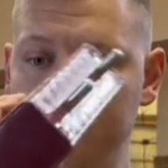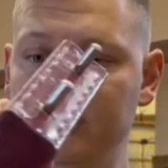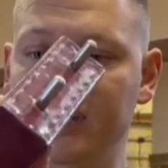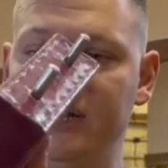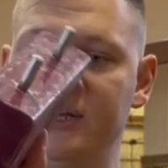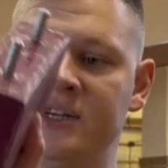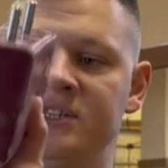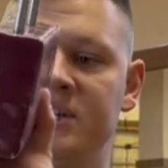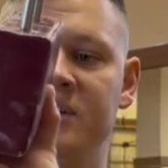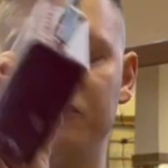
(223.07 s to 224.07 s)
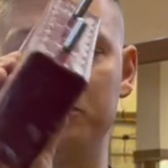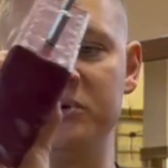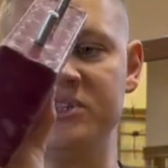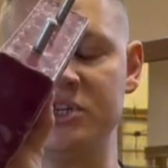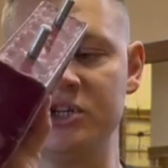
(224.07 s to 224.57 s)
like this in different
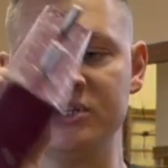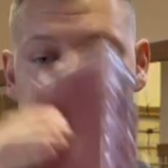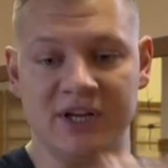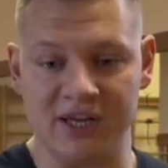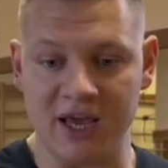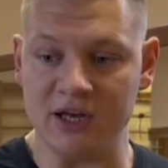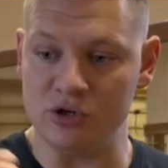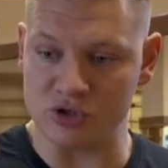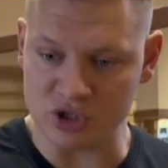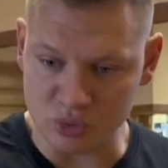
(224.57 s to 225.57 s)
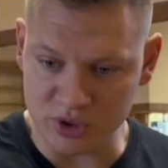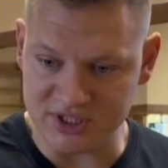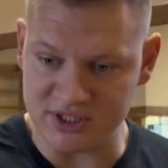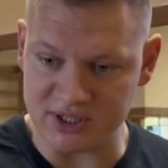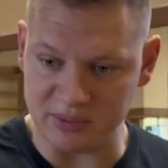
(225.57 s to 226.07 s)
positions. And again, you're
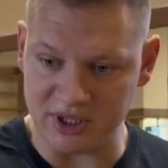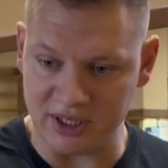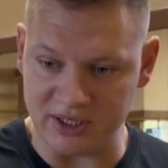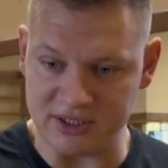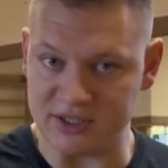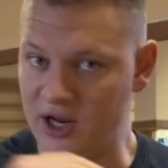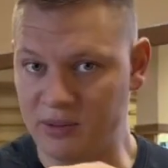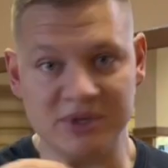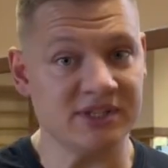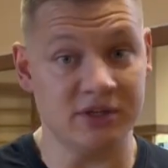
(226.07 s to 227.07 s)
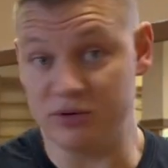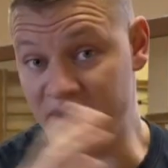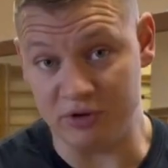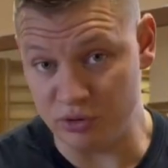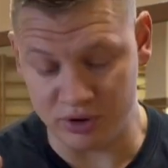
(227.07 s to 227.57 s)
squeezing something like this. In arm wrestling, you're
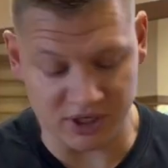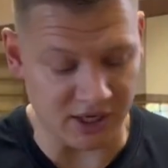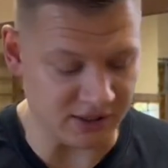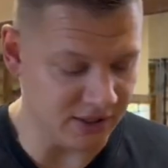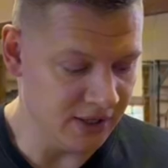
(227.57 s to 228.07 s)
never doing that.